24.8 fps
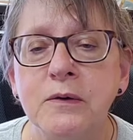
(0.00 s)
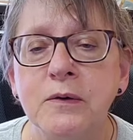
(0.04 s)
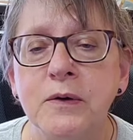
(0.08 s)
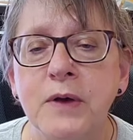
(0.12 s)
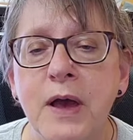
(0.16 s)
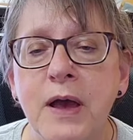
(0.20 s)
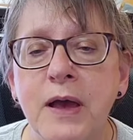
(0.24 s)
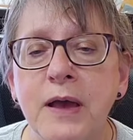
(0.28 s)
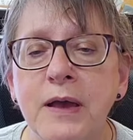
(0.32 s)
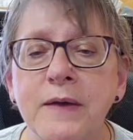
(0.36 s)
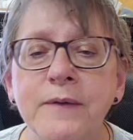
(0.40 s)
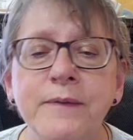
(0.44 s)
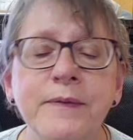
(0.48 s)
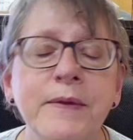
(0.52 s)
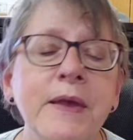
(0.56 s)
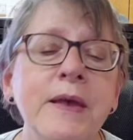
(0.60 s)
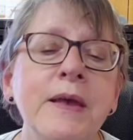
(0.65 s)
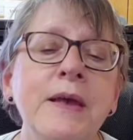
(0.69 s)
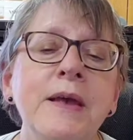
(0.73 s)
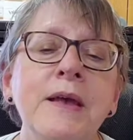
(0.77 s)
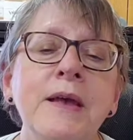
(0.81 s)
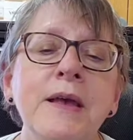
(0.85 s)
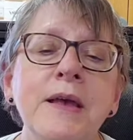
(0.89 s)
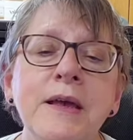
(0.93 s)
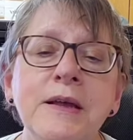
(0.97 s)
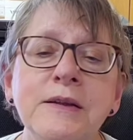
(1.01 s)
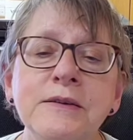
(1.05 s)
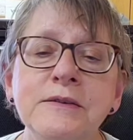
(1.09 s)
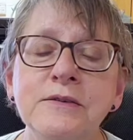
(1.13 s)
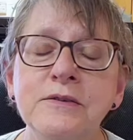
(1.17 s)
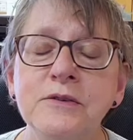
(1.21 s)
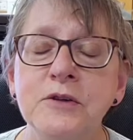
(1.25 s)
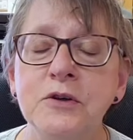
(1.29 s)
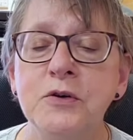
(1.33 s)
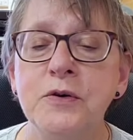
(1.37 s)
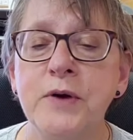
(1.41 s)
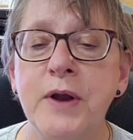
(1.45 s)
Okay,
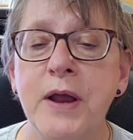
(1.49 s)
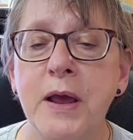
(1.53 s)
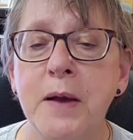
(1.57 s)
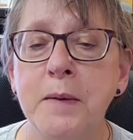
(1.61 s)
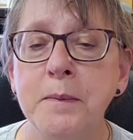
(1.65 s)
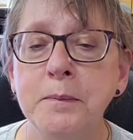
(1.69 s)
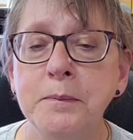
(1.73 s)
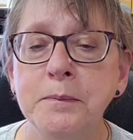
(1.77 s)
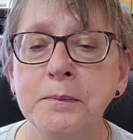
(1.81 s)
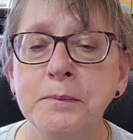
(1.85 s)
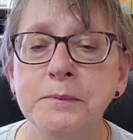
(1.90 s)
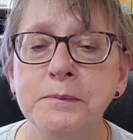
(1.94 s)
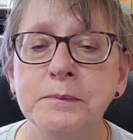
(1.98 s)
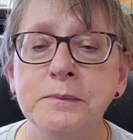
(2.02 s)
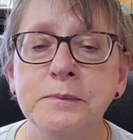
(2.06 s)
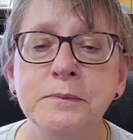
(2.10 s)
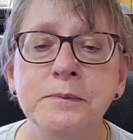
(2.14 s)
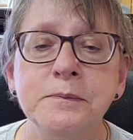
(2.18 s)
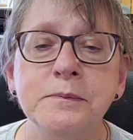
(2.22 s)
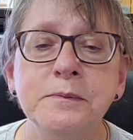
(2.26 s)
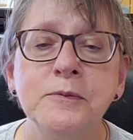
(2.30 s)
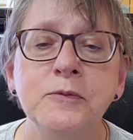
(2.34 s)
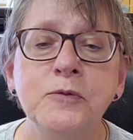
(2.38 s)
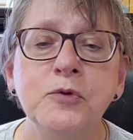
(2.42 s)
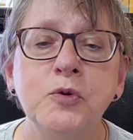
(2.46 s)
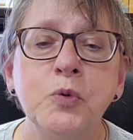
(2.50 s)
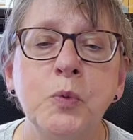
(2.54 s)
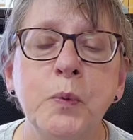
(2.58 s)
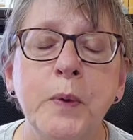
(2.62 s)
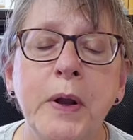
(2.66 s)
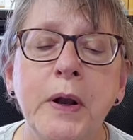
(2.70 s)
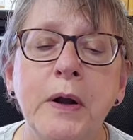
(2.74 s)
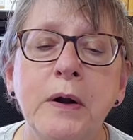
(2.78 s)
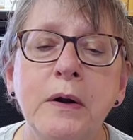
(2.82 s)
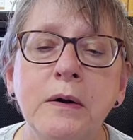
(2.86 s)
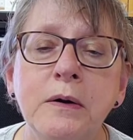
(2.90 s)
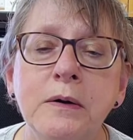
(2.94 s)
Instagram,
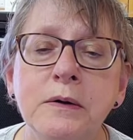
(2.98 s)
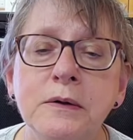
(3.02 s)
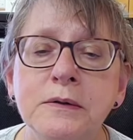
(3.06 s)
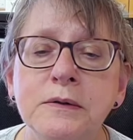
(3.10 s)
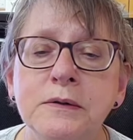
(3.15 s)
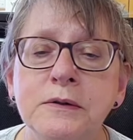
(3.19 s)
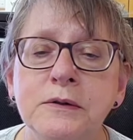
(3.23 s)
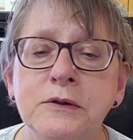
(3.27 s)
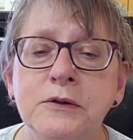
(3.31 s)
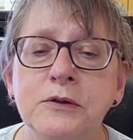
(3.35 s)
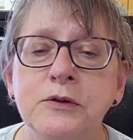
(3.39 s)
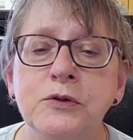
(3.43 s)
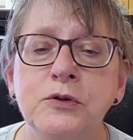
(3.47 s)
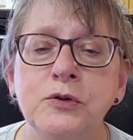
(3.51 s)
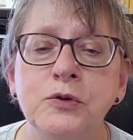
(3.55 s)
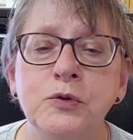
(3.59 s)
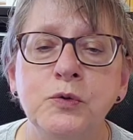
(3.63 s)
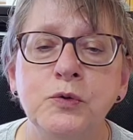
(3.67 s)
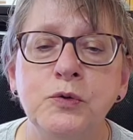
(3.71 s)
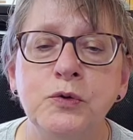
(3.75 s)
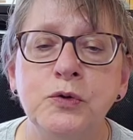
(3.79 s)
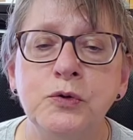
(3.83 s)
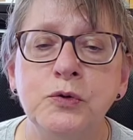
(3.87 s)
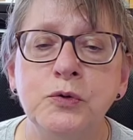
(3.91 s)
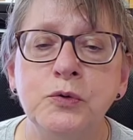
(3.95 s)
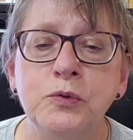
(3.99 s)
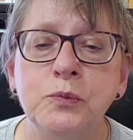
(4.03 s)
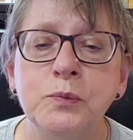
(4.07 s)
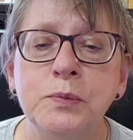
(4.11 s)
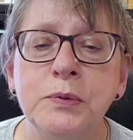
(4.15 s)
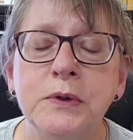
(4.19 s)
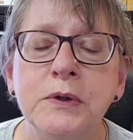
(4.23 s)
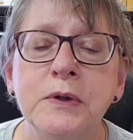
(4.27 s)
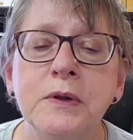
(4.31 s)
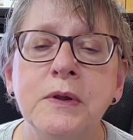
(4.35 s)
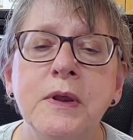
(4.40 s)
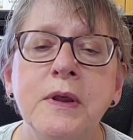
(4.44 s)
Twitter, YouTube,
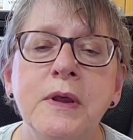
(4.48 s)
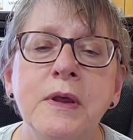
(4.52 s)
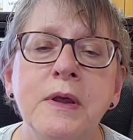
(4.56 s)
